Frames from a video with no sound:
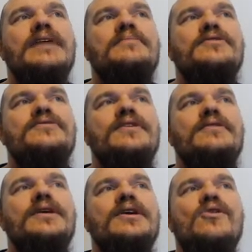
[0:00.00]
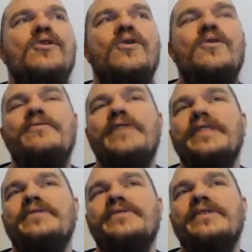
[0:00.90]
atmospheric or va
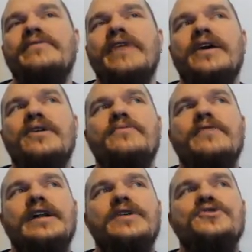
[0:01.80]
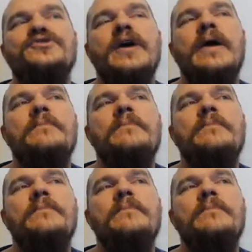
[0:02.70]
vacuum values.